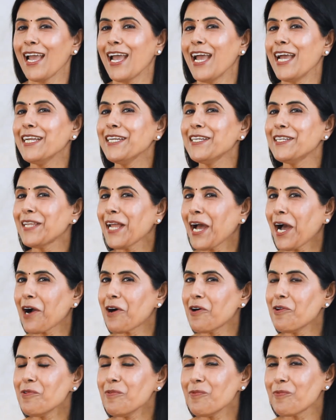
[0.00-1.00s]
And
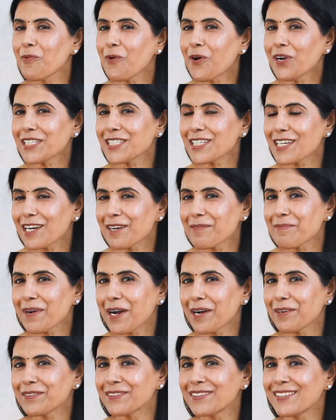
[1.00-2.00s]
now, what
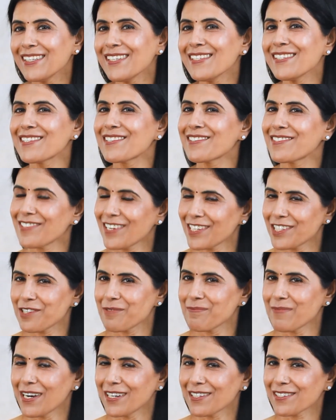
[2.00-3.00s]
about these stretch
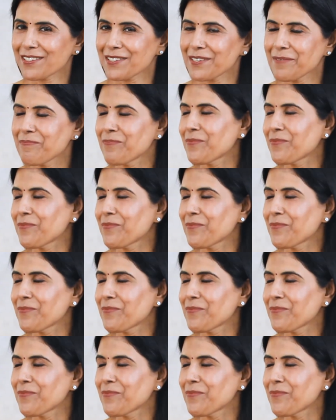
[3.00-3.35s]
marks?